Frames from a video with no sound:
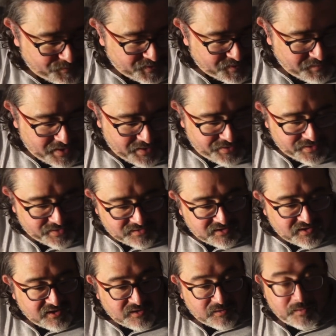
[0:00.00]
you might think,
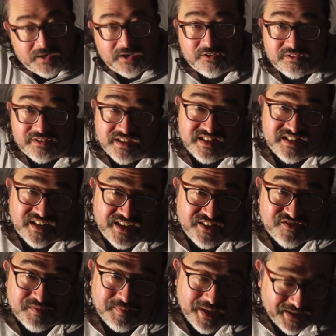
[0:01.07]
oh well, it's an
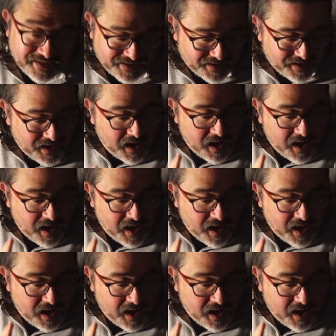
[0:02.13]
electric blanket.